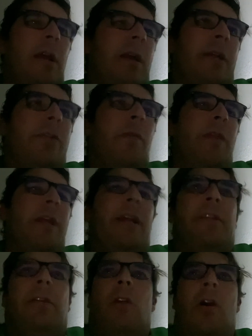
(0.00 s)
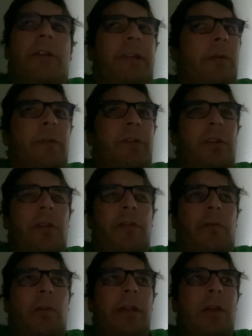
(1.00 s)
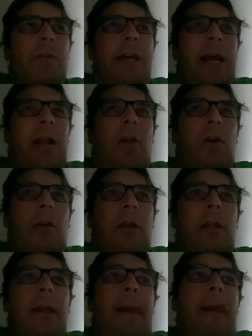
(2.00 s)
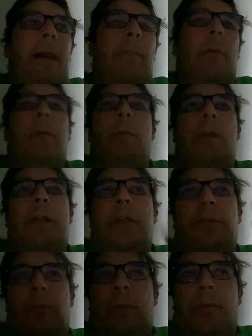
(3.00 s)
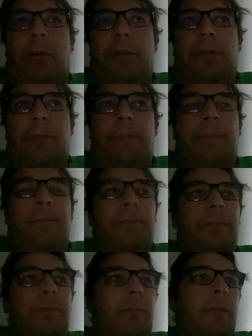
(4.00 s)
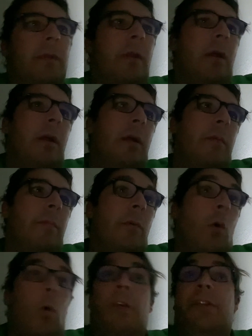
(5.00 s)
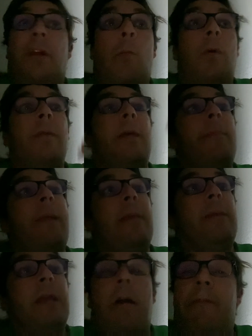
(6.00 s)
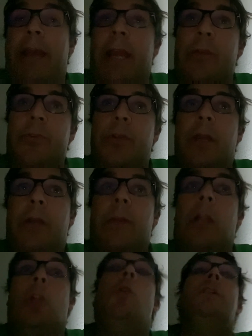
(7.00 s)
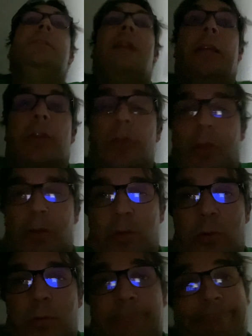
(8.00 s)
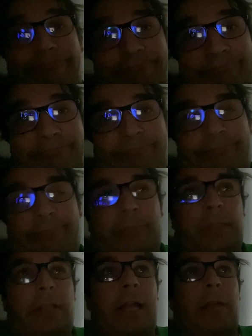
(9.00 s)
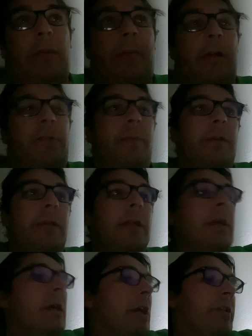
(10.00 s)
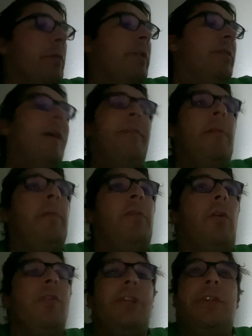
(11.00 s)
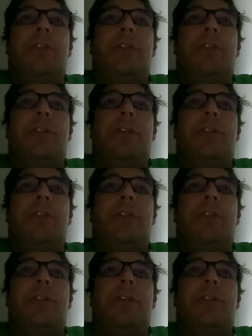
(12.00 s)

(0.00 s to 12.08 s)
Don't think it's a long sequence. There's really no dialogue, but we'd want to use a real person. Or someone that may be of age that looks like a young girl. That could be a possibility. So we still have some searching to